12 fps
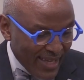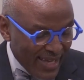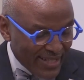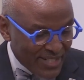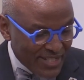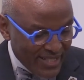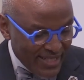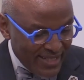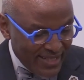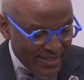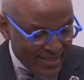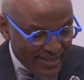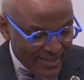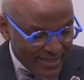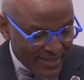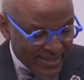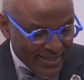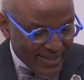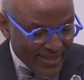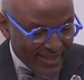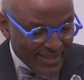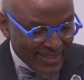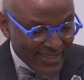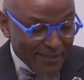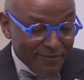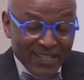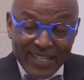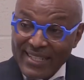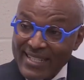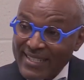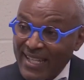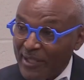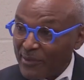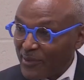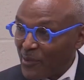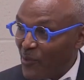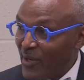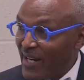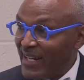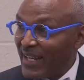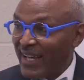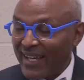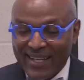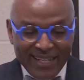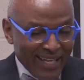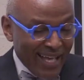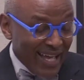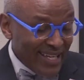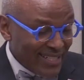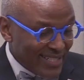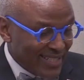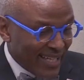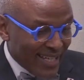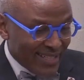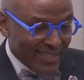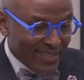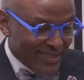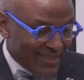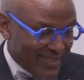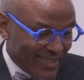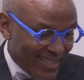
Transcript: And she lived in this town where I understand